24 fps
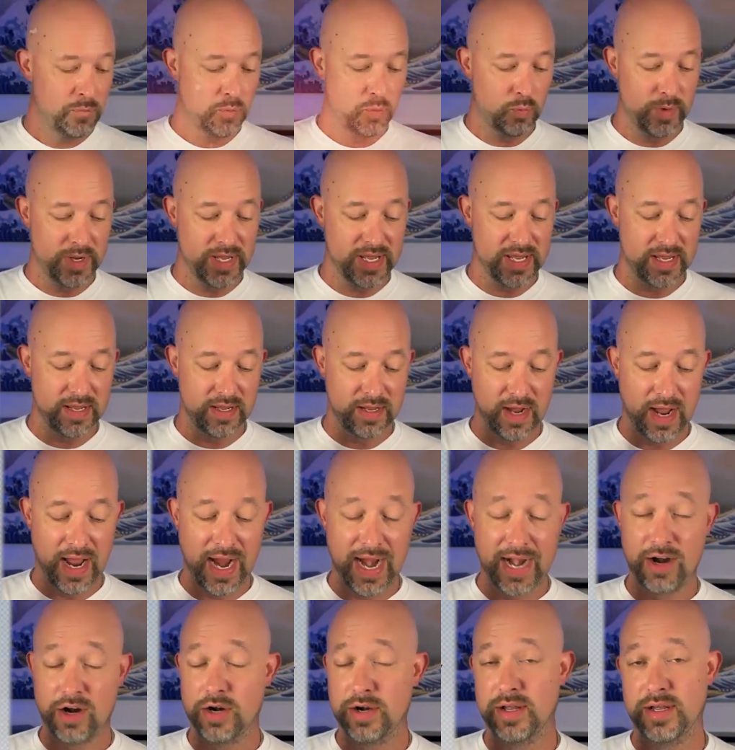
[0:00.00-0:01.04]
We
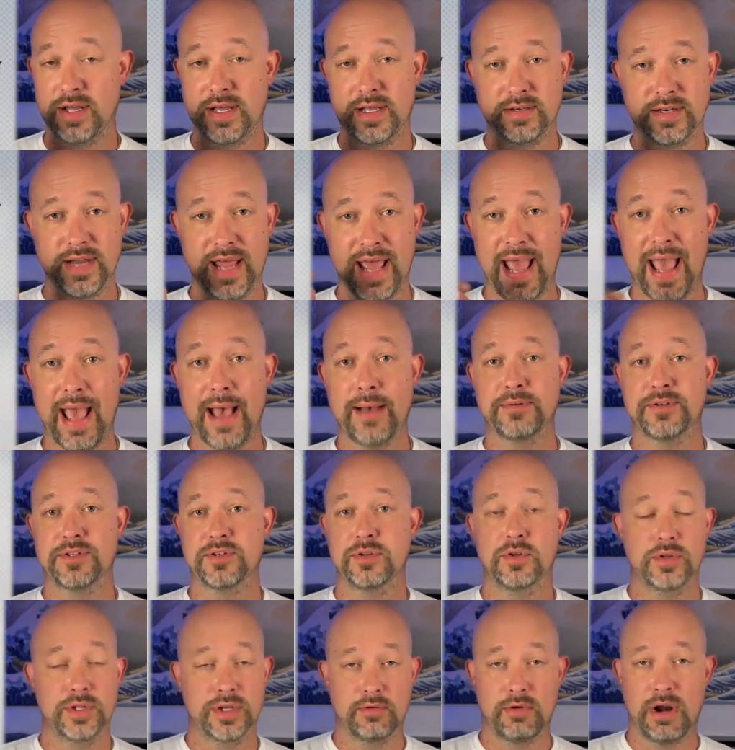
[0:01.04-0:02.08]
hired an
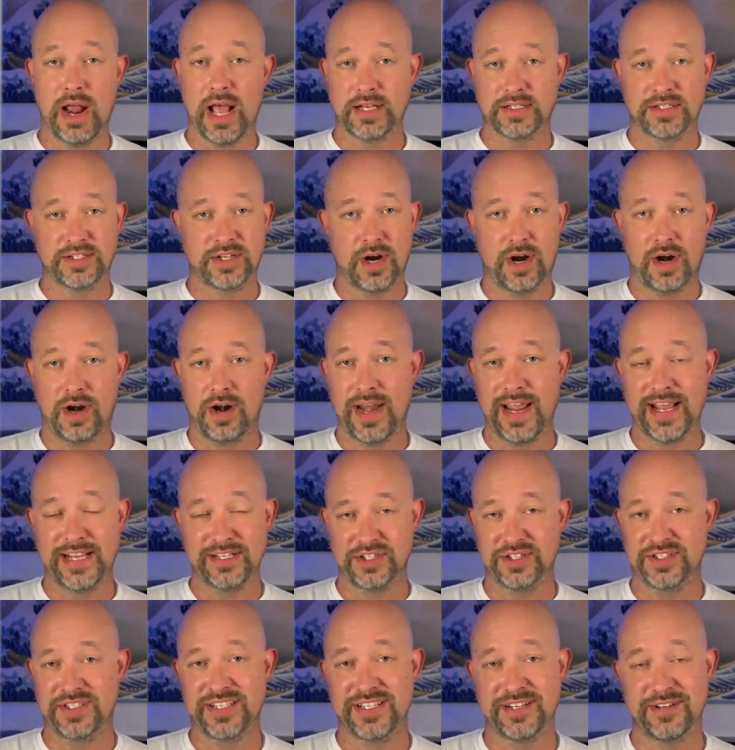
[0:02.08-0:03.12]
absolutely rock star
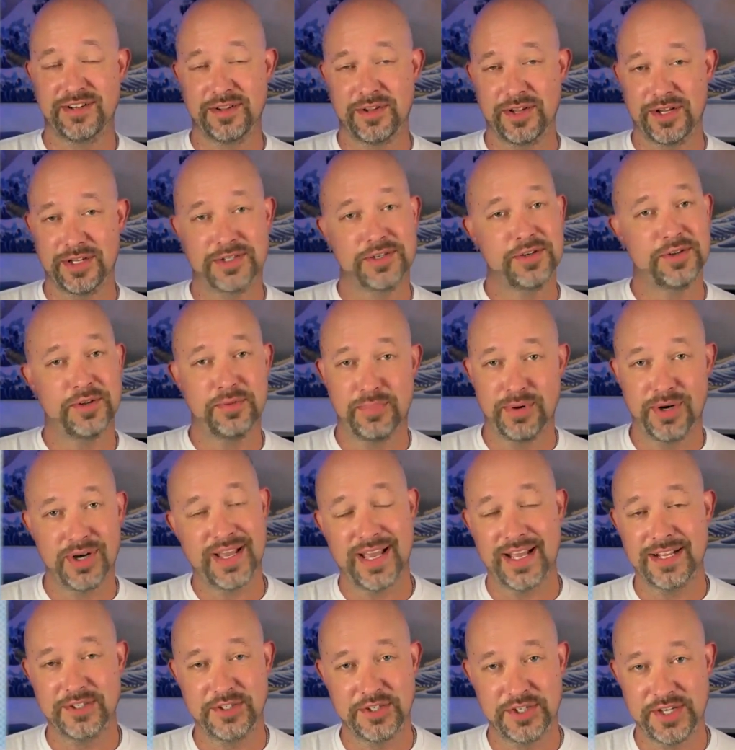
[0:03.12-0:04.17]
agency to launch the book,
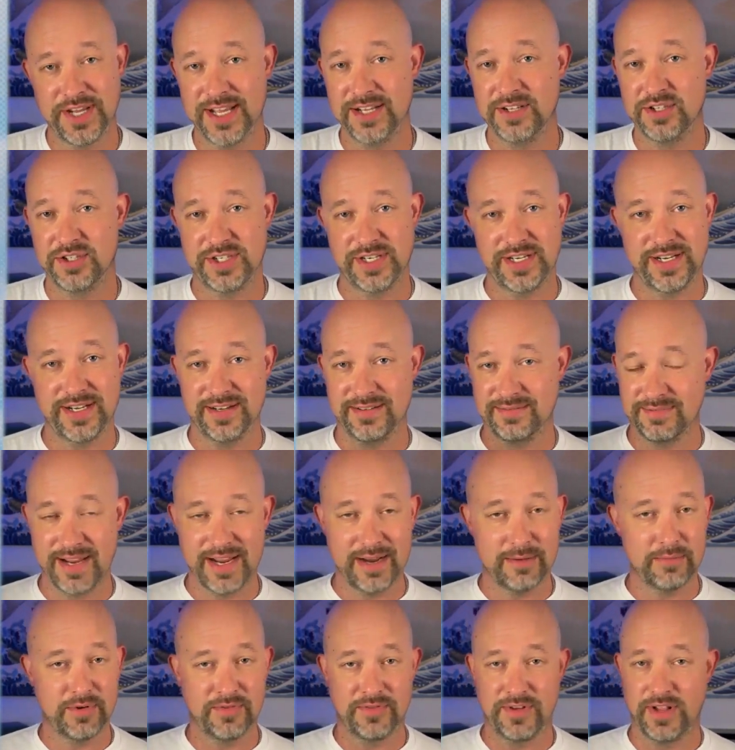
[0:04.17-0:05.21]
NGNG, and
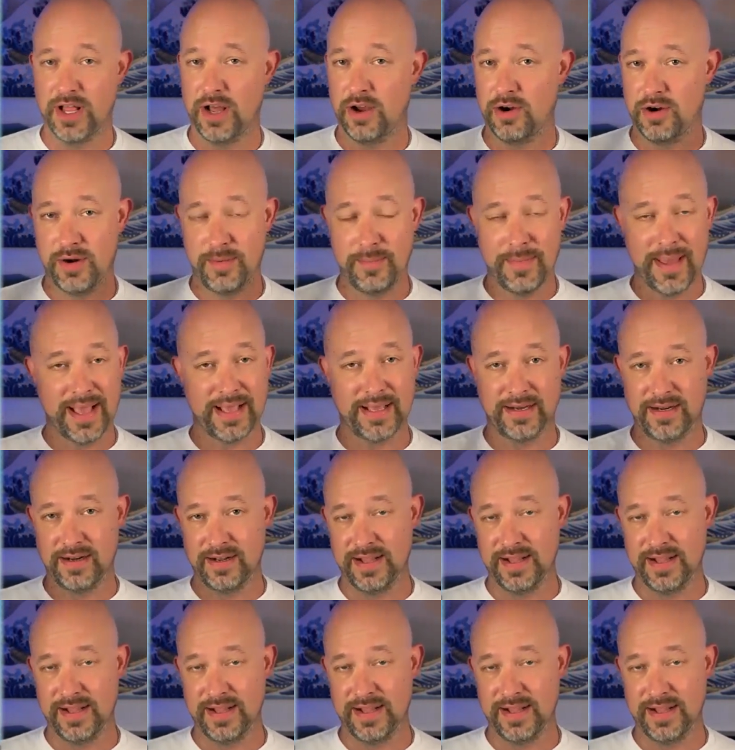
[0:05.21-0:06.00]
Amber Villauer and Megan and